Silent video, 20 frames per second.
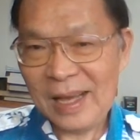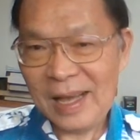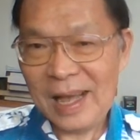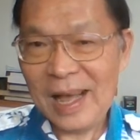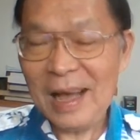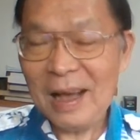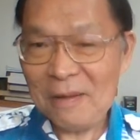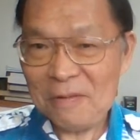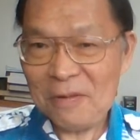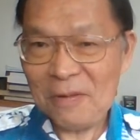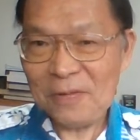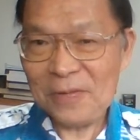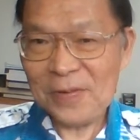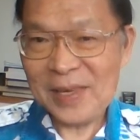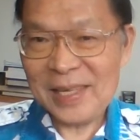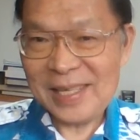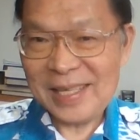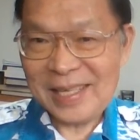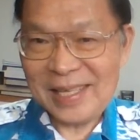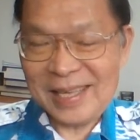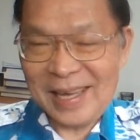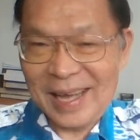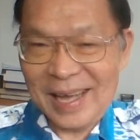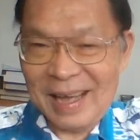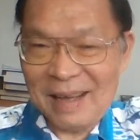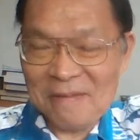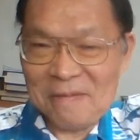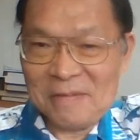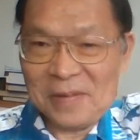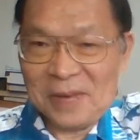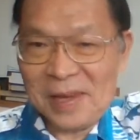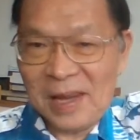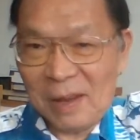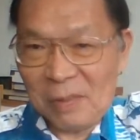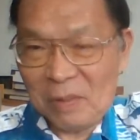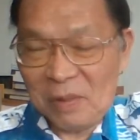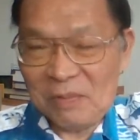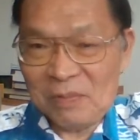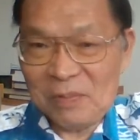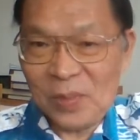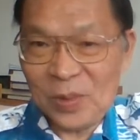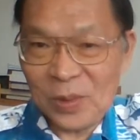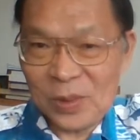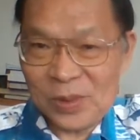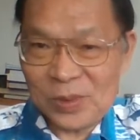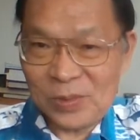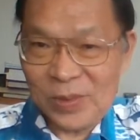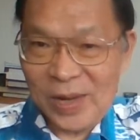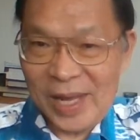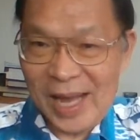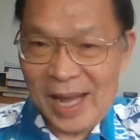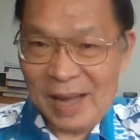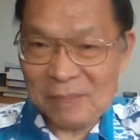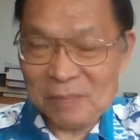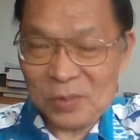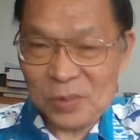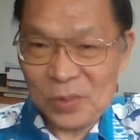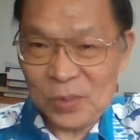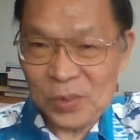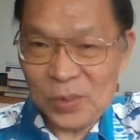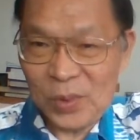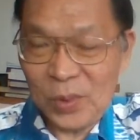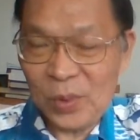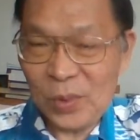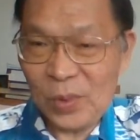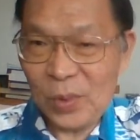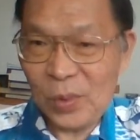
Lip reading: half of it are filled up with books right up to the